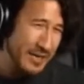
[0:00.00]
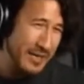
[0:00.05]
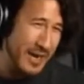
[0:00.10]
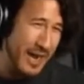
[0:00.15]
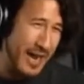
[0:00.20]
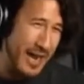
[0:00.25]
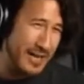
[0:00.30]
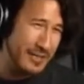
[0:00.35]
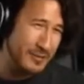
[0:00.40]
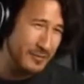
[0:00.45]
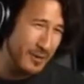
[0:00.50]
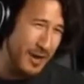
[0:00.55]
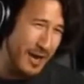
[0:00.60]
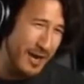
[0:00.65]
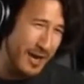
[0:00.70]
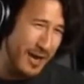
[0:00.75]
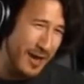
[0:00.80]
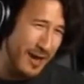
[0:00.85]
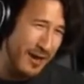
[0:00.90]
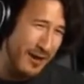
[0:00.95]
Guys,
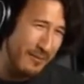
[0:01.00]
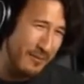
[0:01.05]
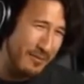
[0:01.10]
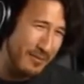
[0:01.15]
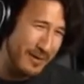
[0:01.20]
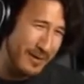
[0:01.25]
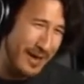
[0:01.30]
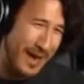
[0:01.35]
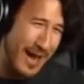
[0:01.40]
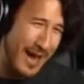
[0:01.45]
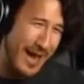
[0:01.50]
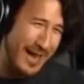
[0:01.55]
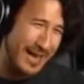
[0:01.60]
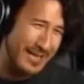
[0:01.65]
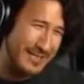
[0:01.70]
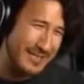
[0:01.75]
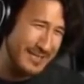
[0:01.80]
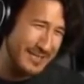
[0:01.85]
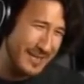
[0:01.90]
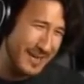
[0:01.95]
wait up!
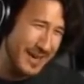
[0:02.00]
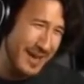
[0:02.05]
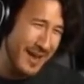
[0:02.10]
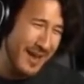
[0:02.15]
Guys!